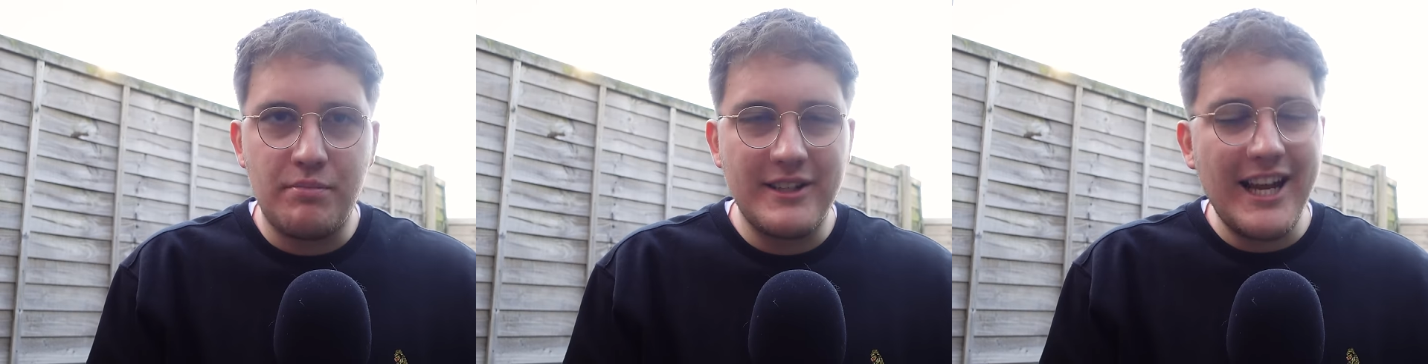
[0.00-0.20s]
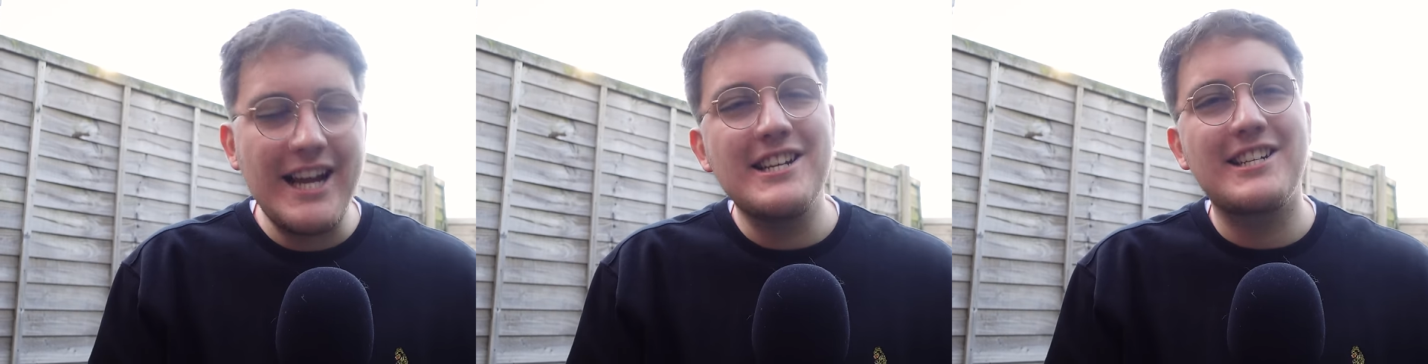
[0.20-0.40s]

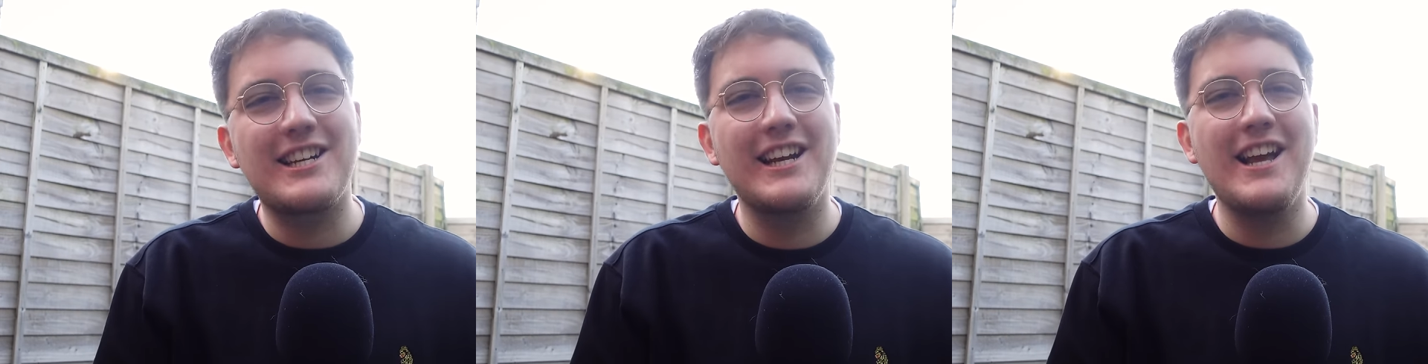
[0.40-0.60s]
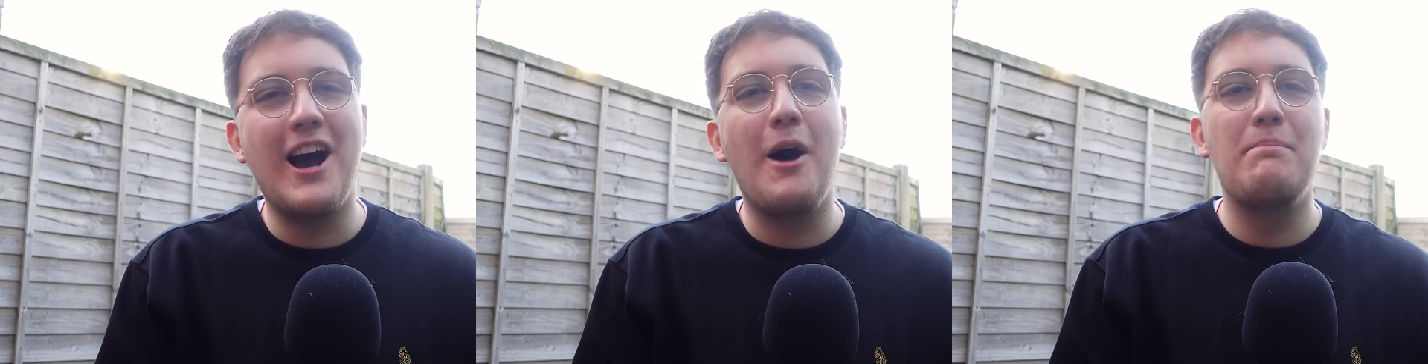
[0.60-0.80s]

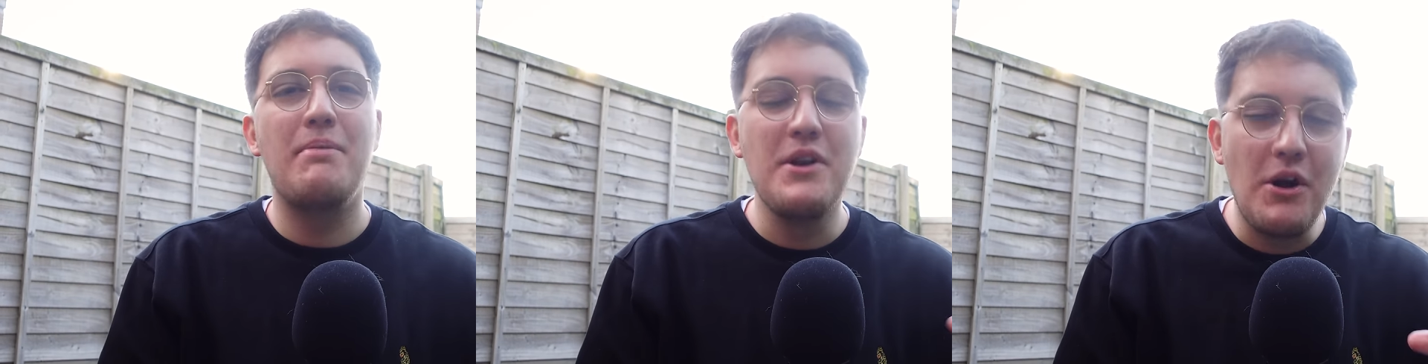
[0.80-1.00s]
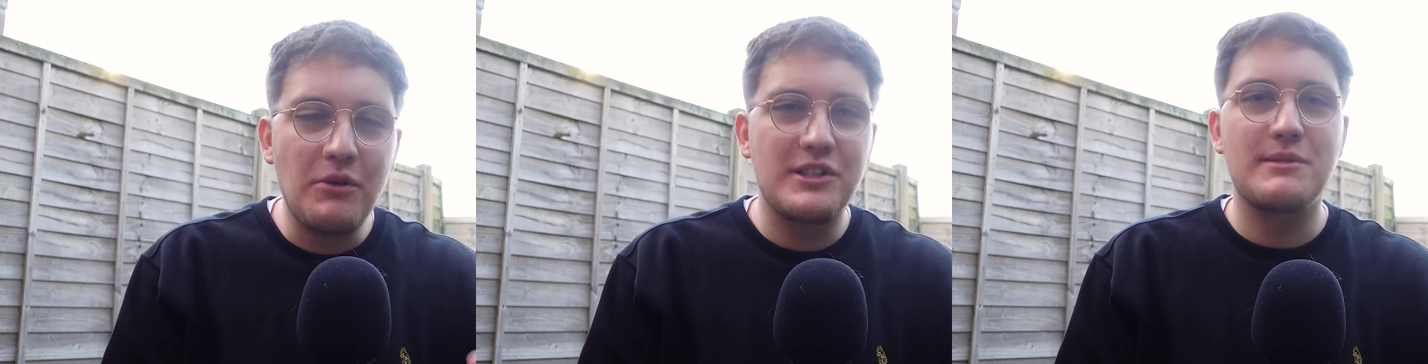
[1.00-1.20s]
potentially our
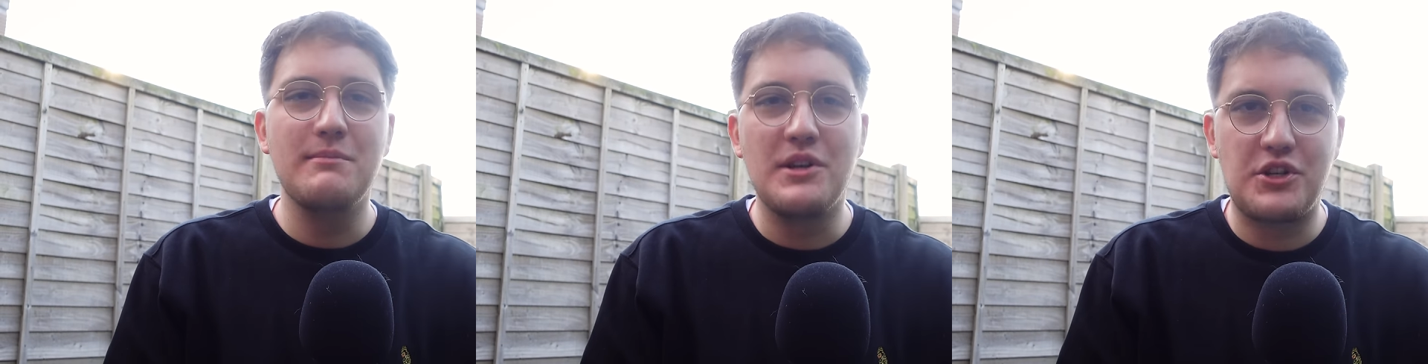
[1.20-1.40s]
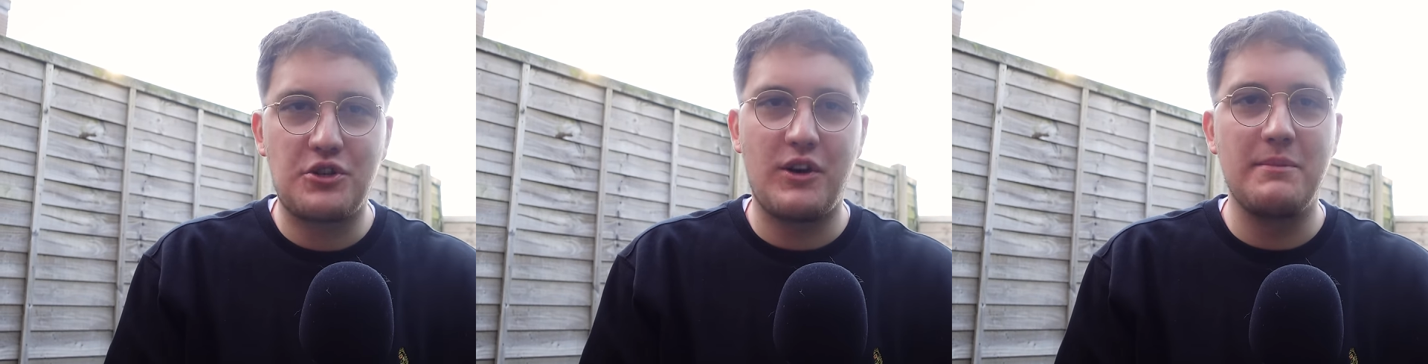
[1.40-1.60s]
penultimate
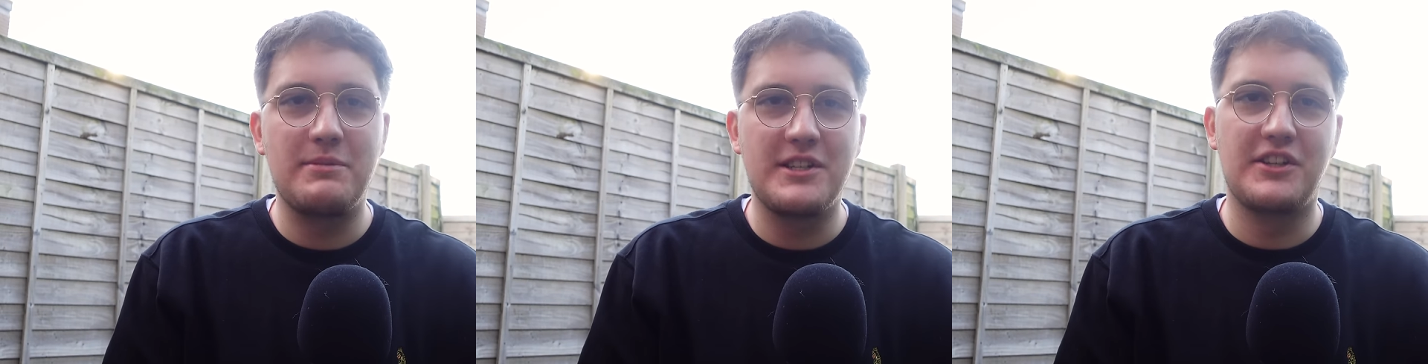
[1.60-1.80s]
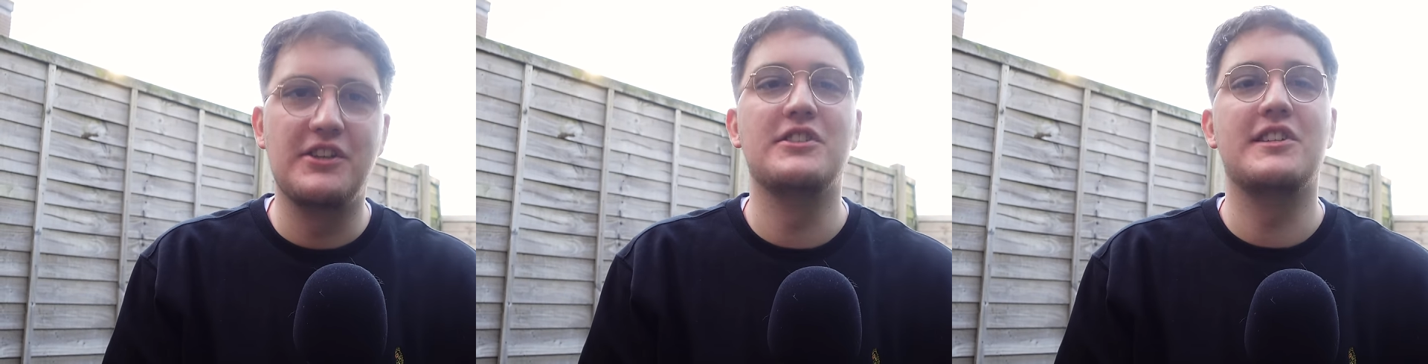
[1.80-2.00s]
trip
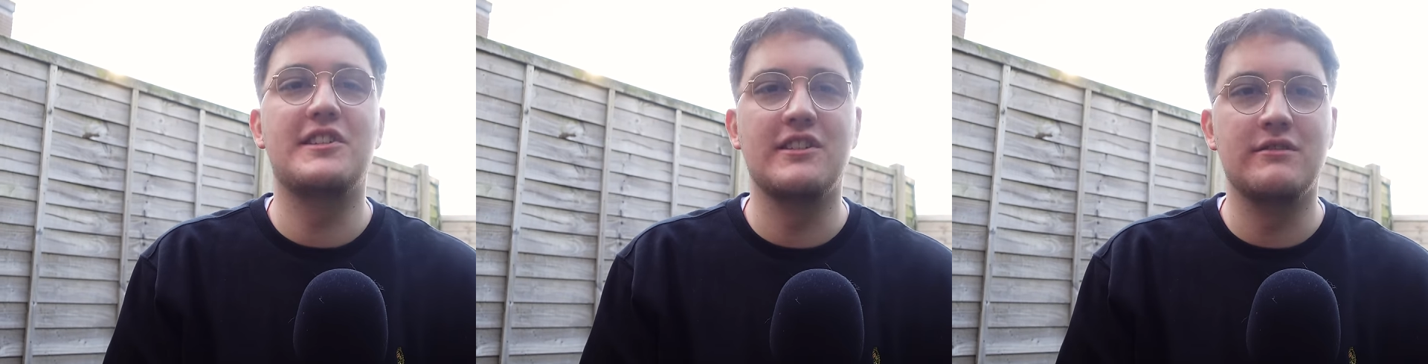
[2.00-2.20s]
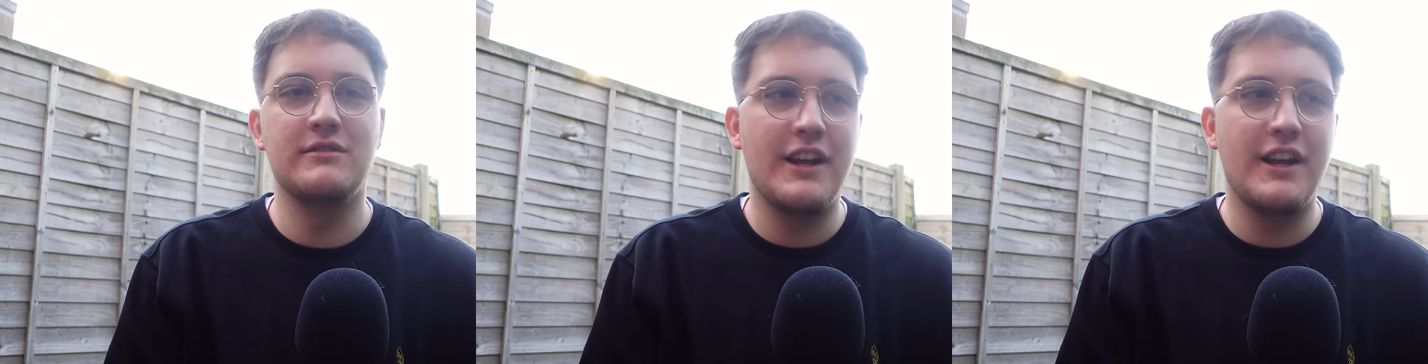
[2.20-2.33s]
to Goodison,